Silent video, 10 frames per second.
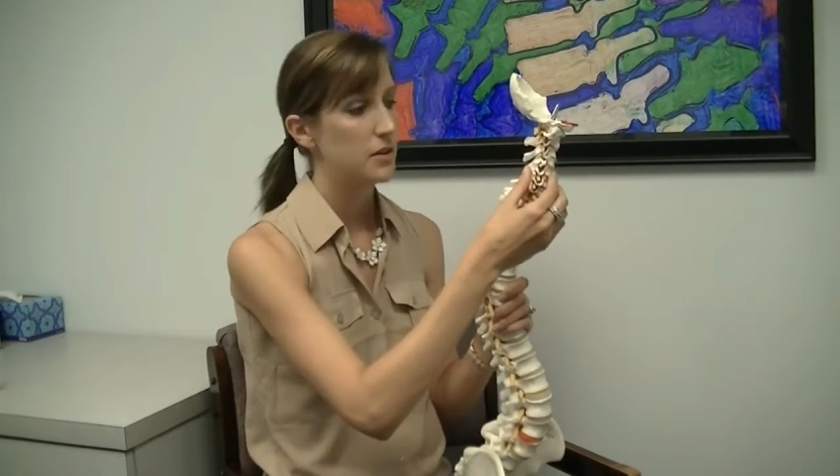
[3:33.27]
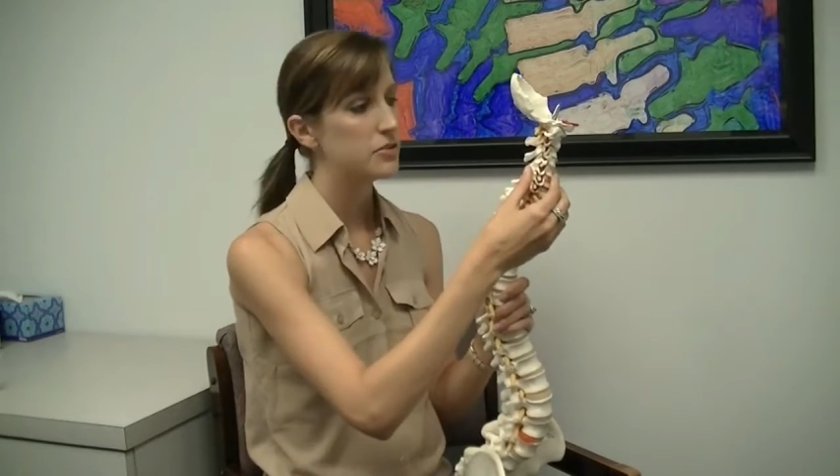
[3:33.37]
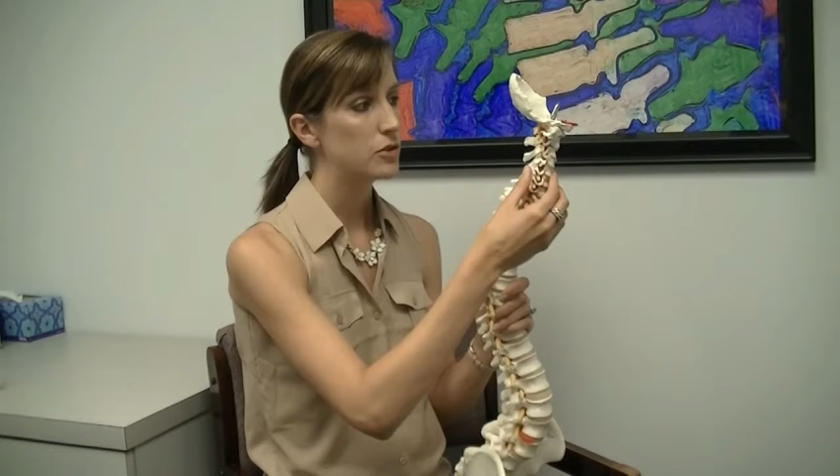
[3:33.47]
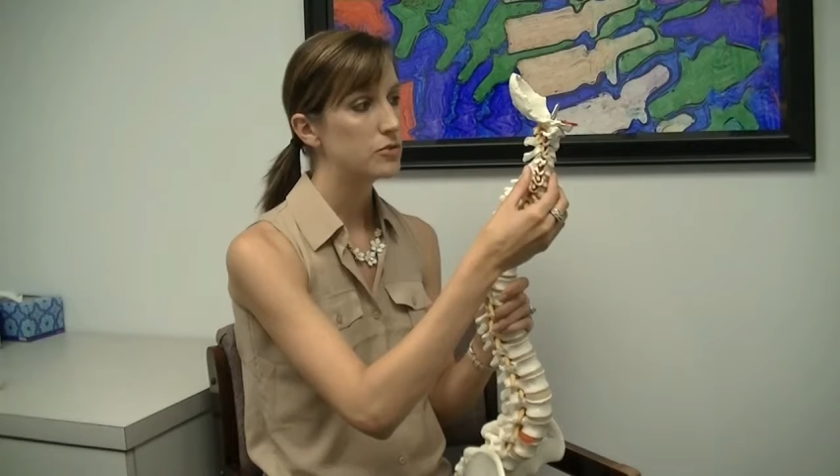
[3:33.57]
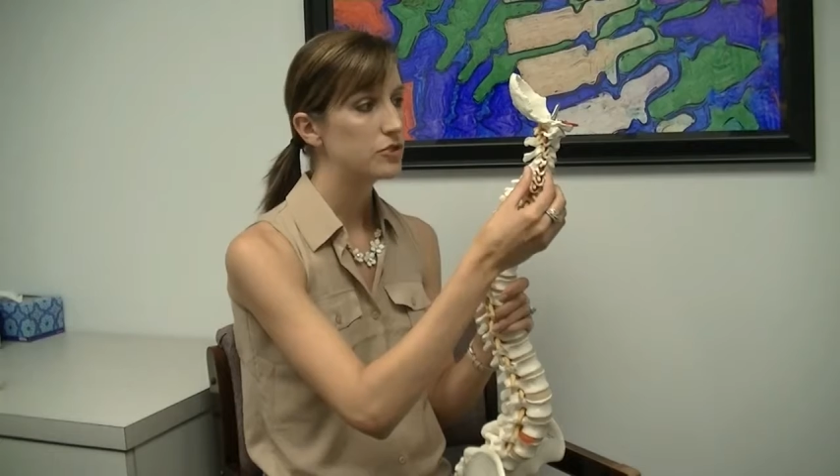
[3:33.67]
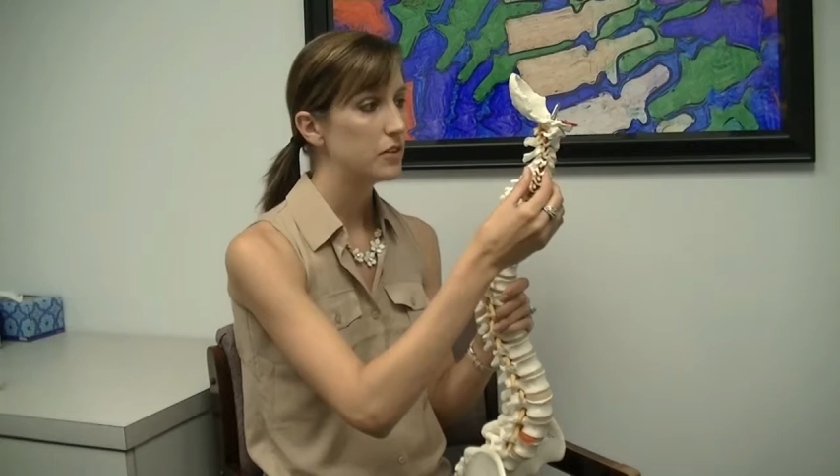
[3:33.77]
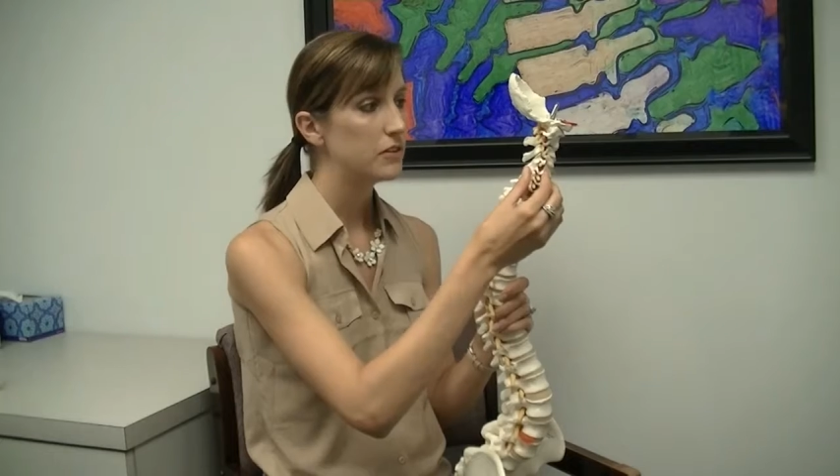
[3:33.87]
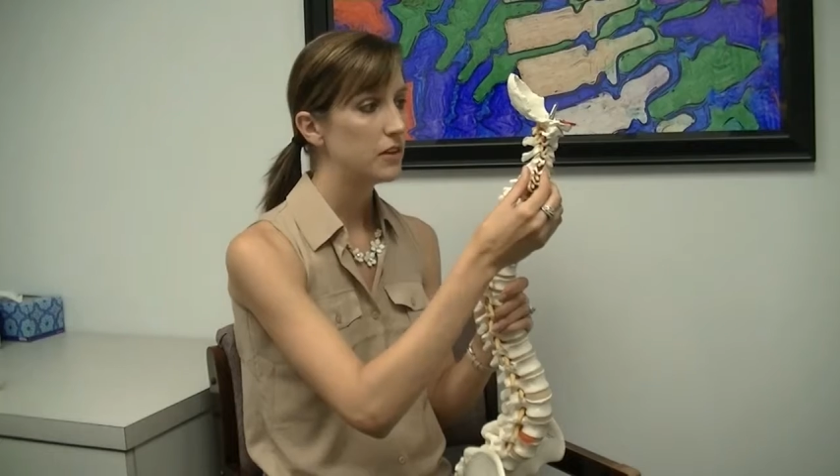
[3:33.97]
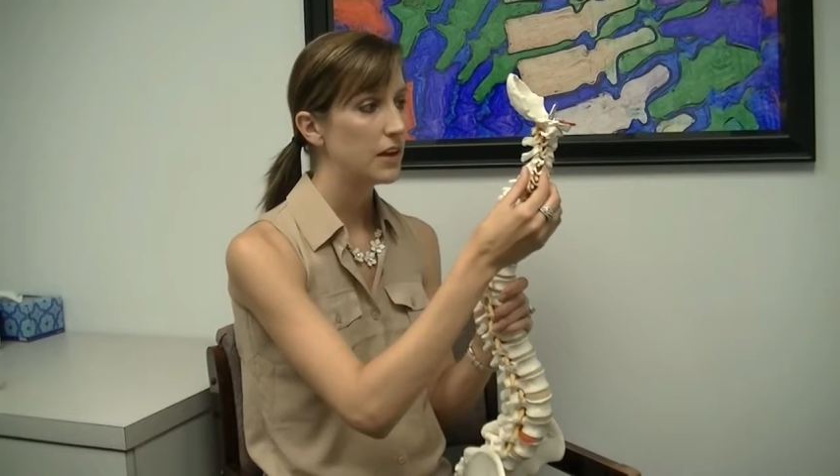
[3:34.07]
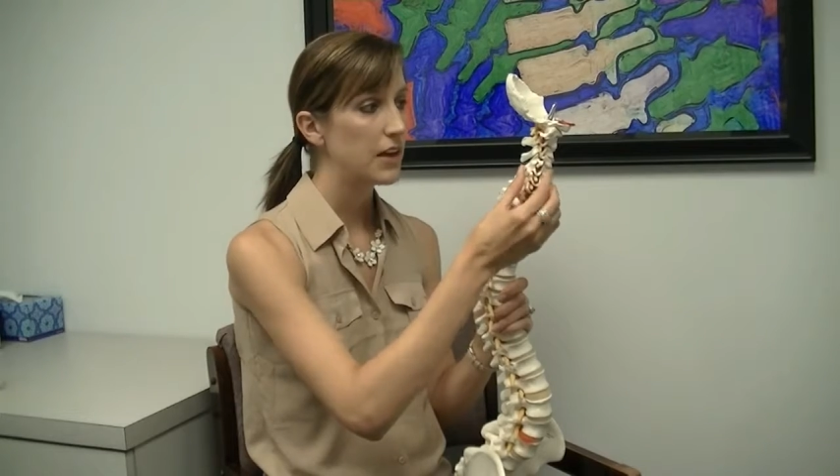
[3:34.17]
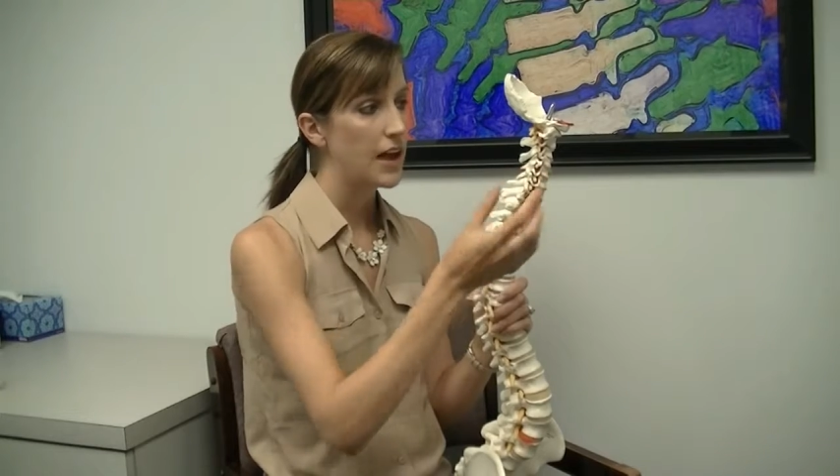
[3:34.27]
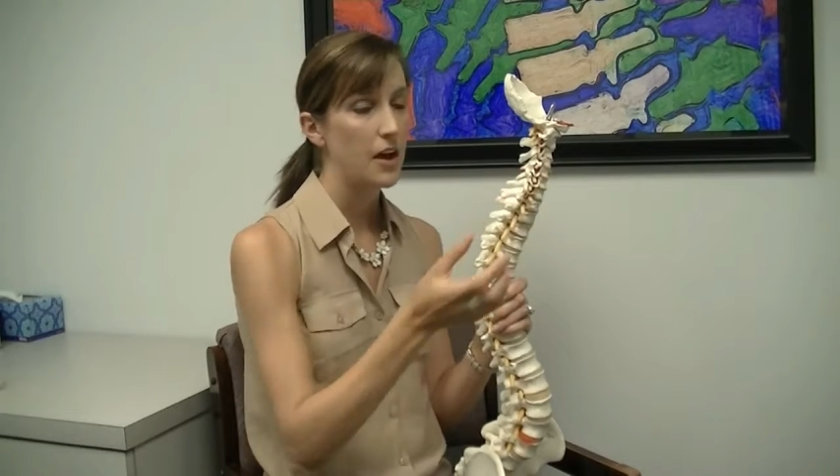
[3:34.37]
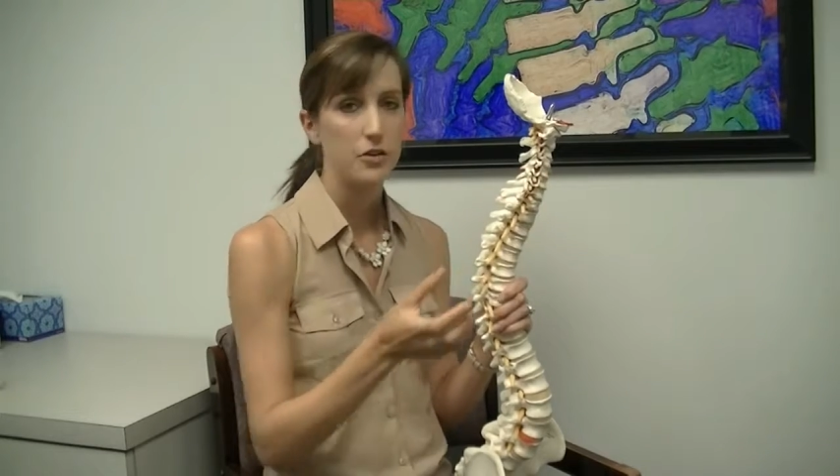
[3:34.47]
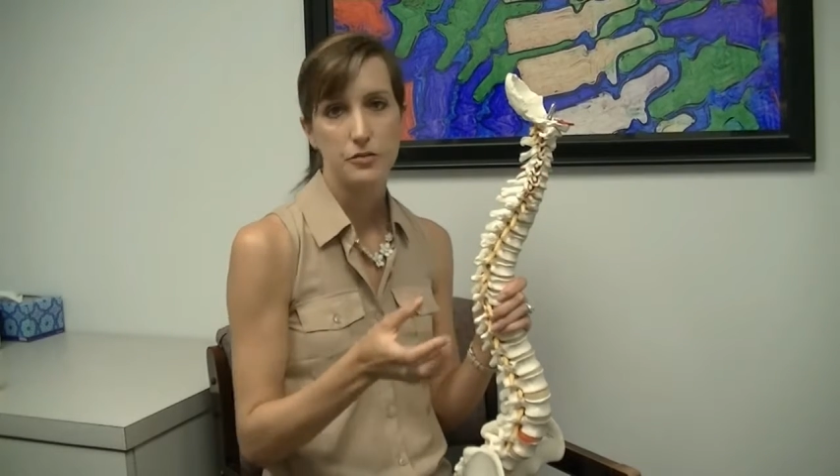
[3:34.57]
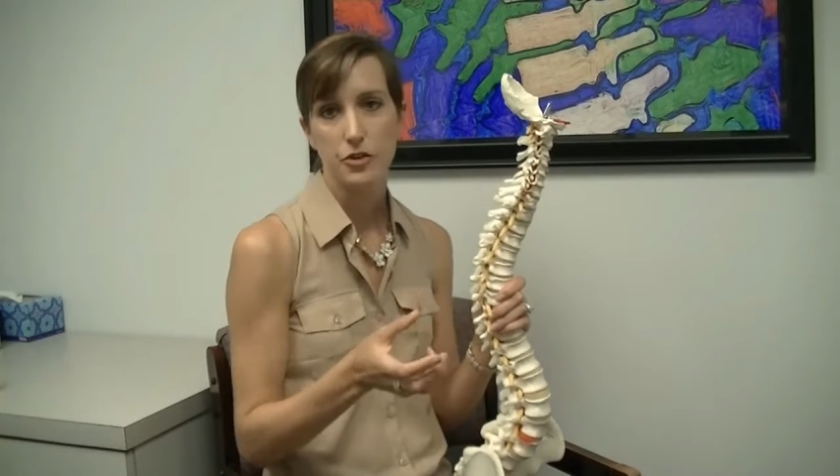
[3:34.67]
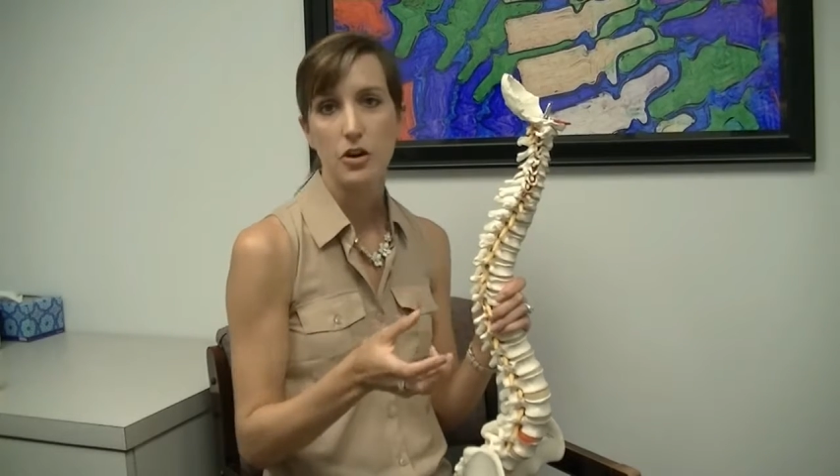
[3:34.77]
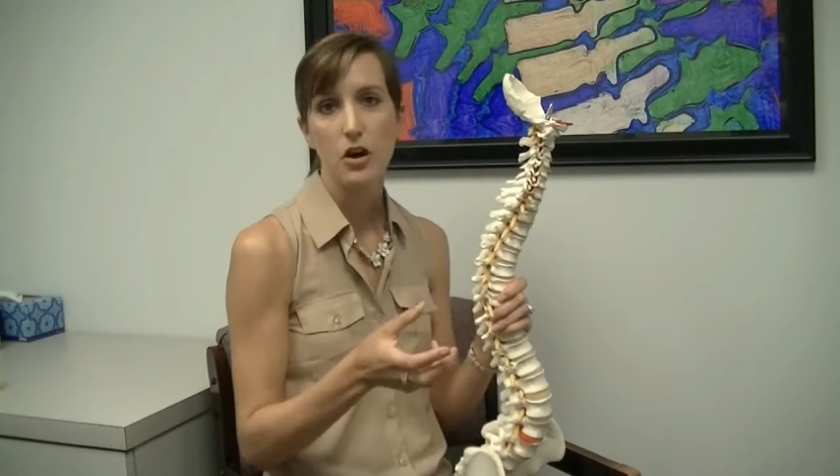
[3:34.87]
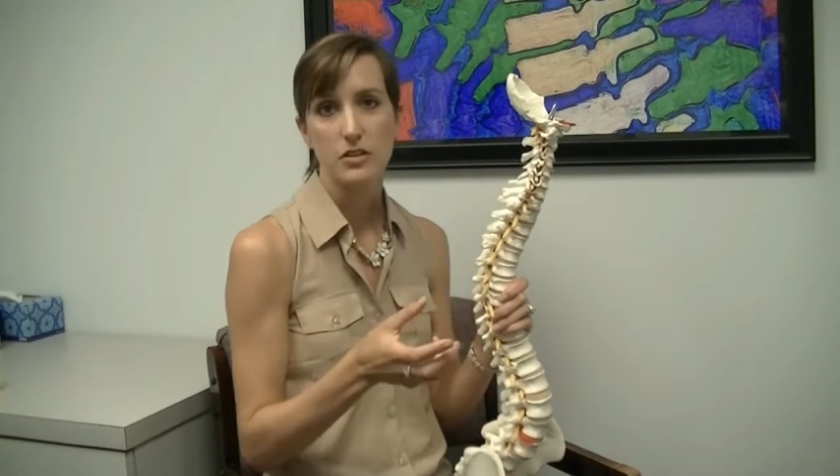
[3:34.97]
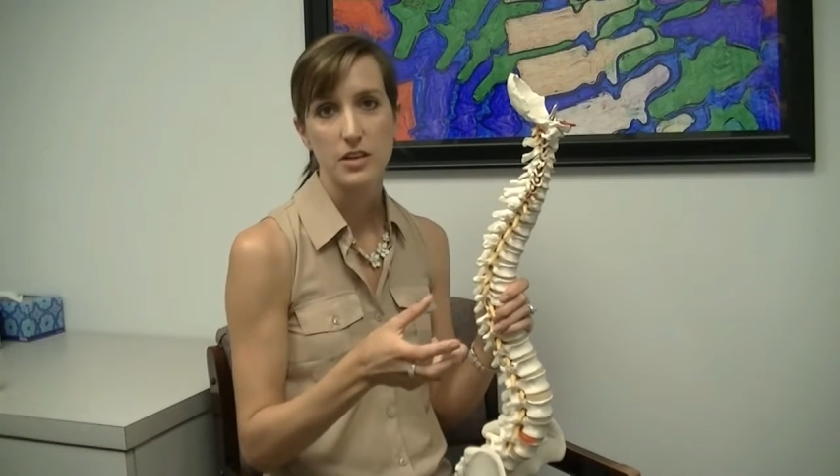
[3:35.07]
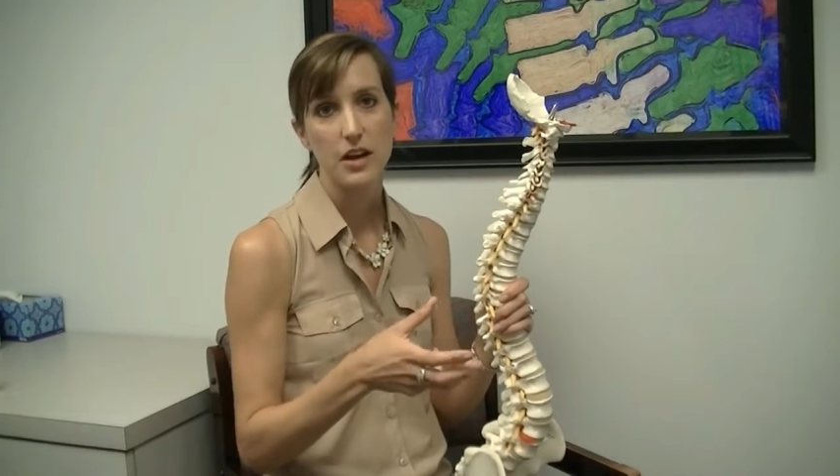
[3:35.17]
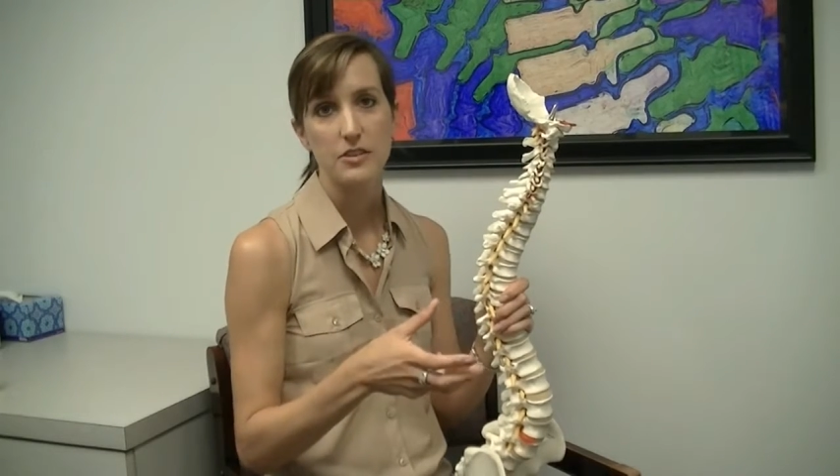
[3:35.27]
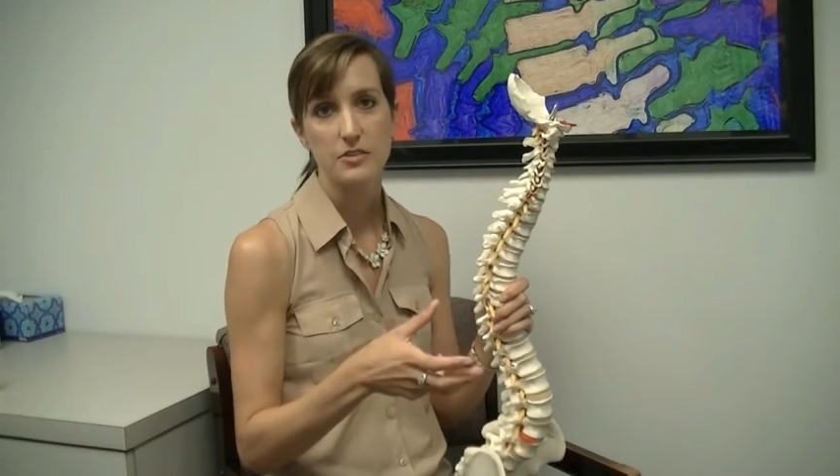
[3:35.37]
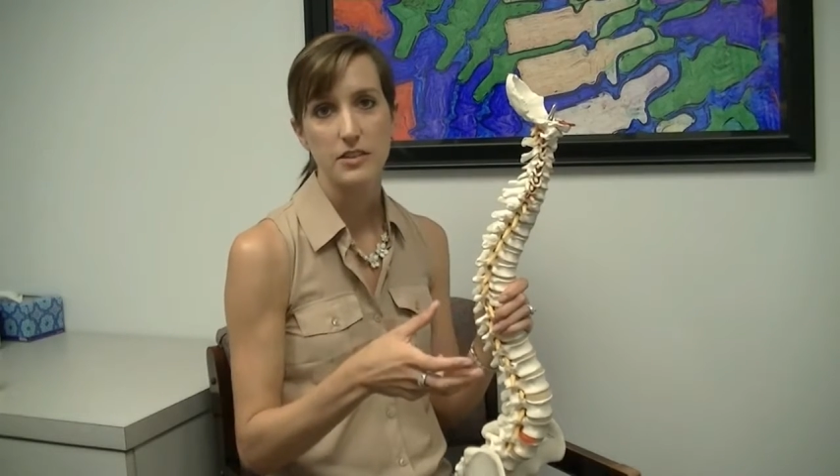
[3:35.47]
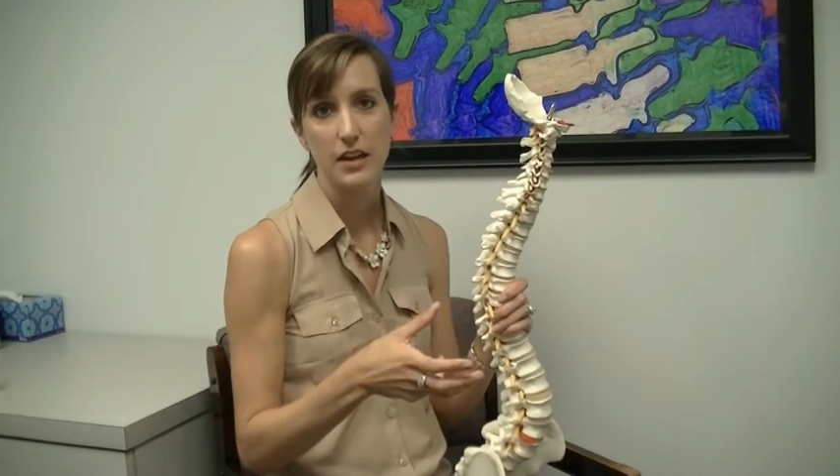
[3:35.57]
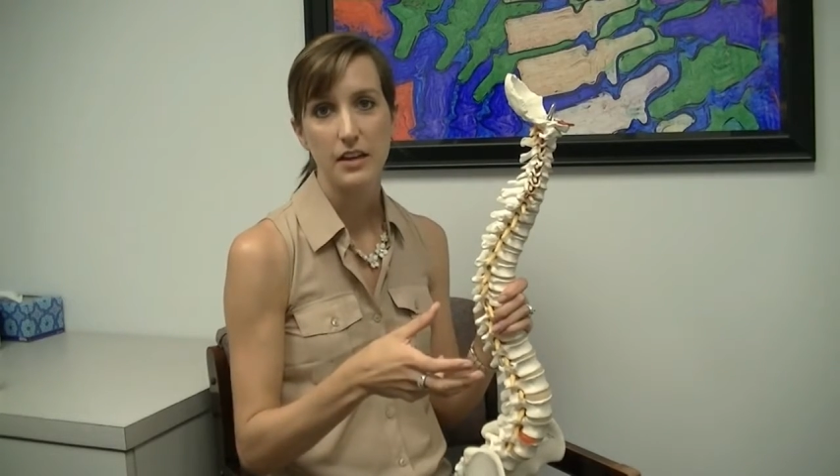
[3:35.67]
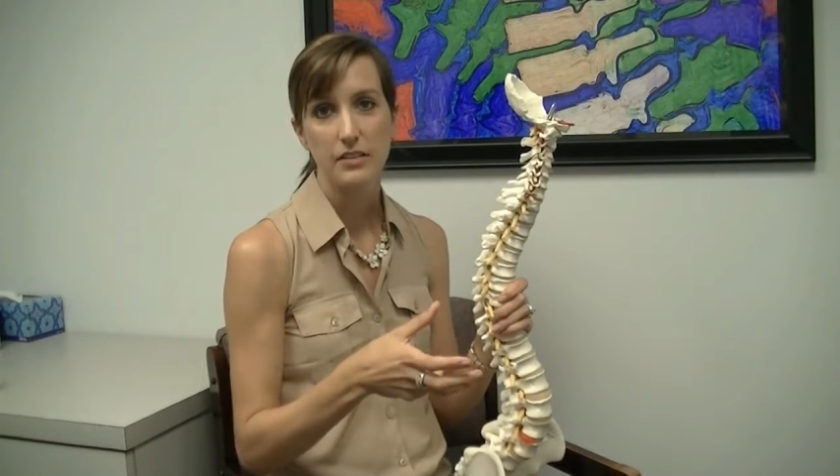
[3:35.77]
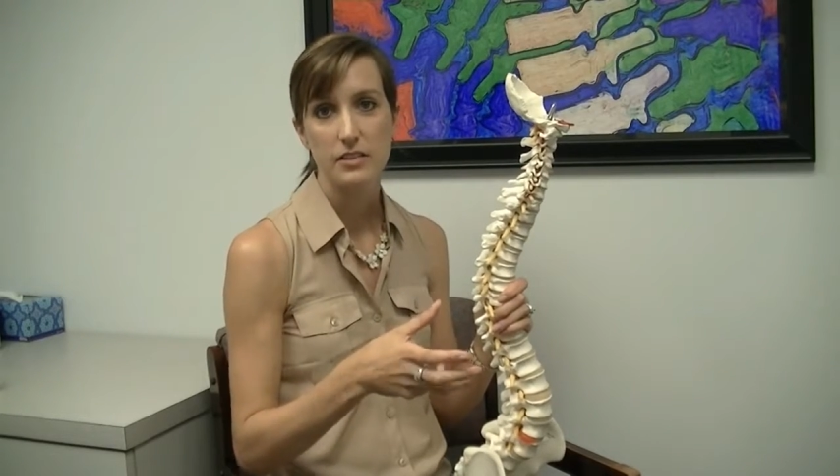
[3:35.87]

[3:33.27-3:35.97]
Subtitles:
So just like how if your car tires get